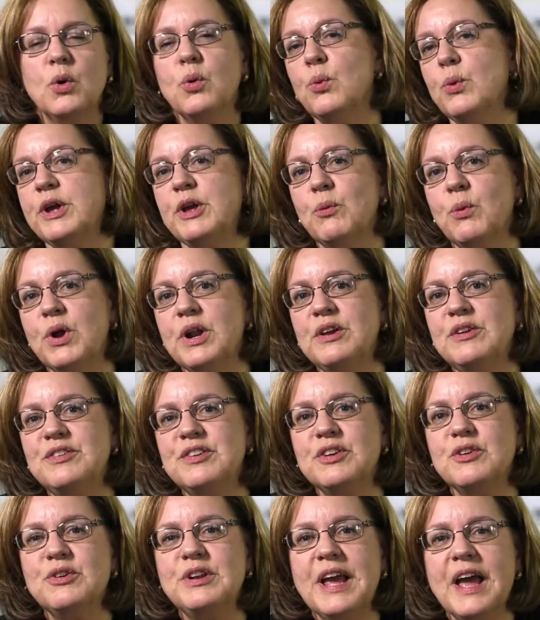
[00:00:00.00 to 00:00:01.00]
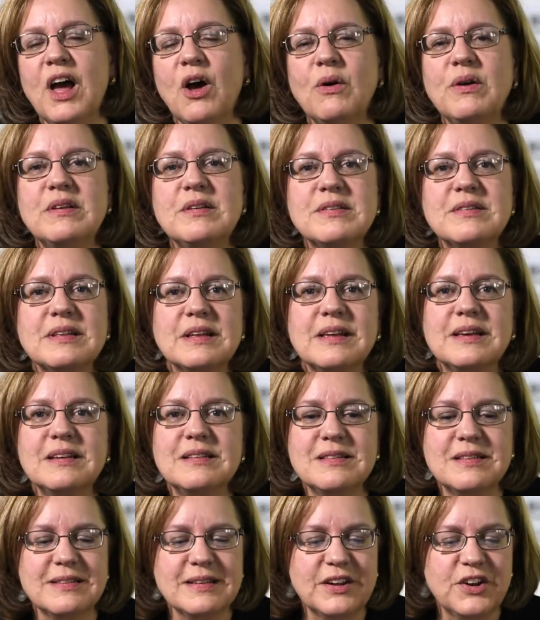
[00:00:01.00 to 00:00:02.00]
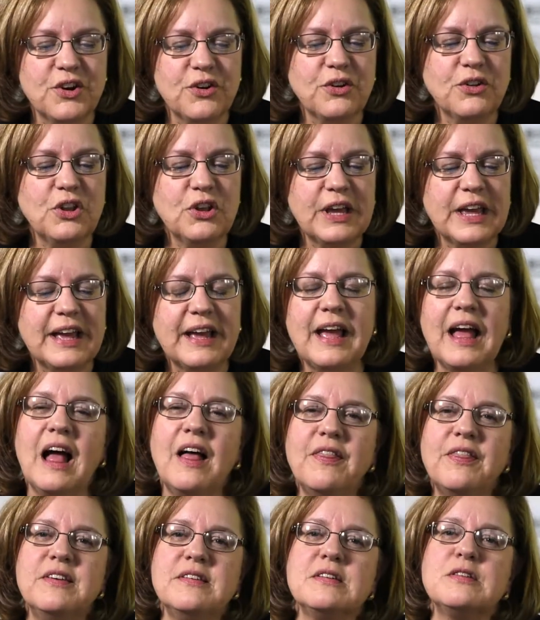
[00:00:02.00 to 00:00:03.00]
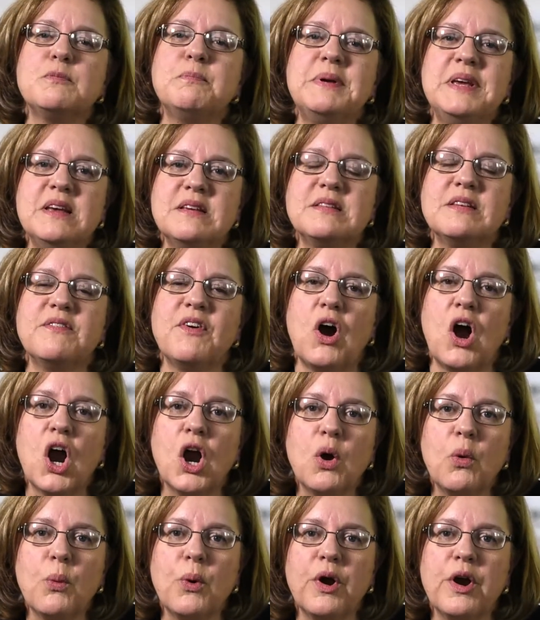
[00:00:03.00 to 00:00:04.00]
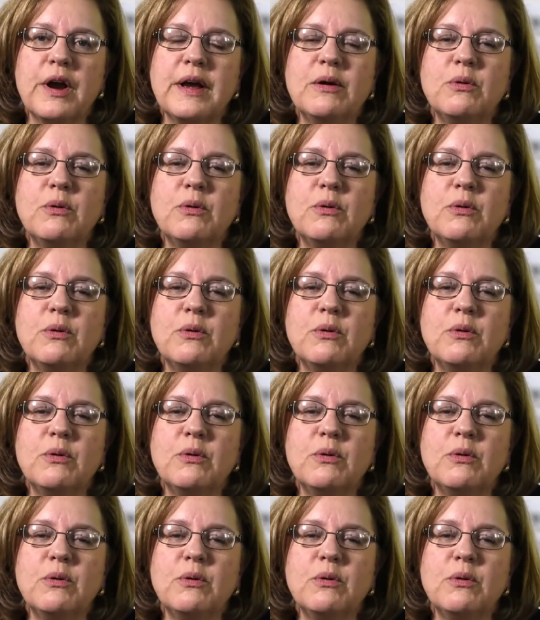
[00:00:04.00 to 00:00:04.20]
What you want to do now is consider looking at this piece of artwork.